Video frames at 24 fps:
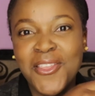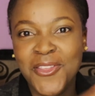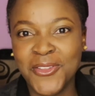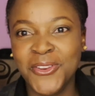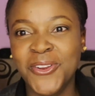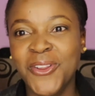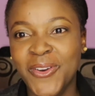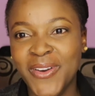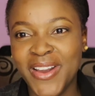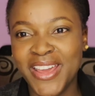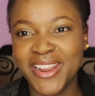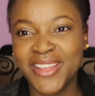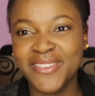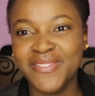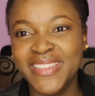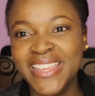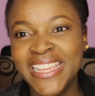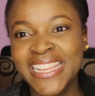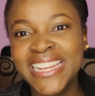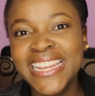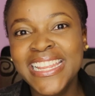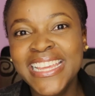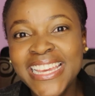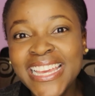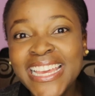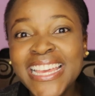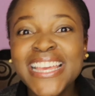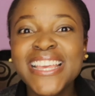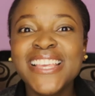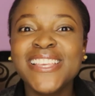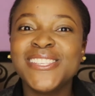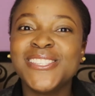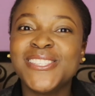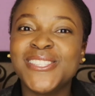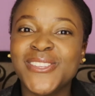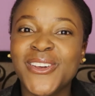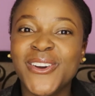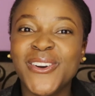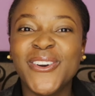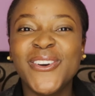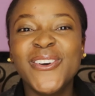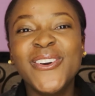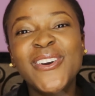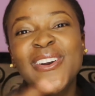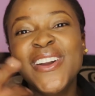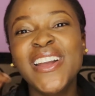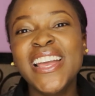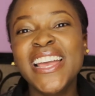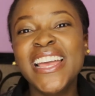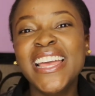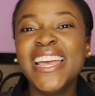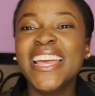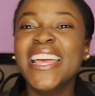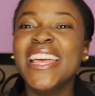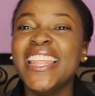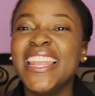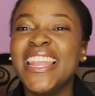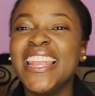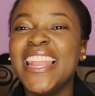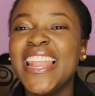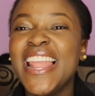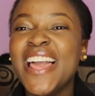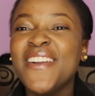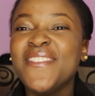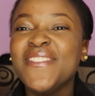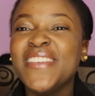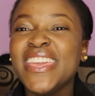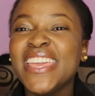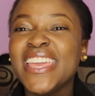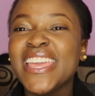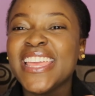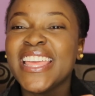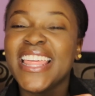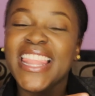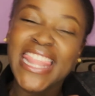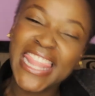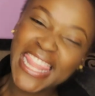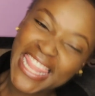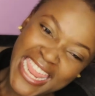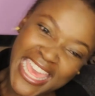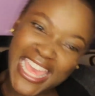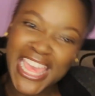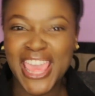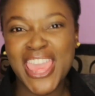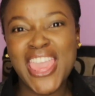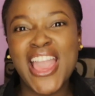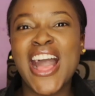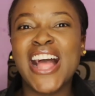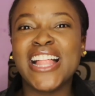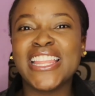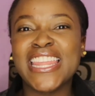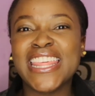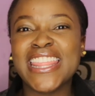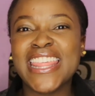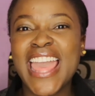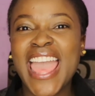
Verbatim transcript: you know what i mean so let me link y'all to